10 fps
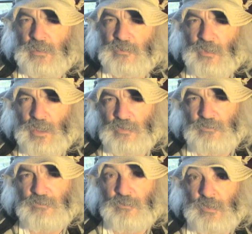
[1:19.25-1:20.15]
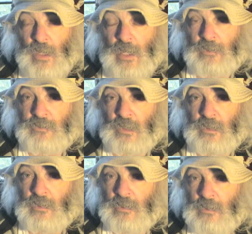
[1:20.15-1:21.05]
and it's a lot of
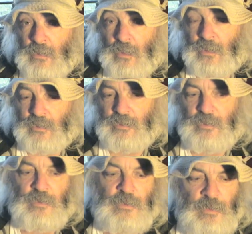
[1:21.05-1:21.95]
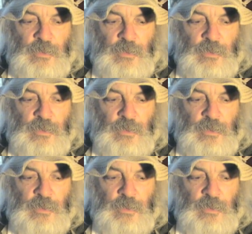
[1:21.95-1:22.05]
anxiety. And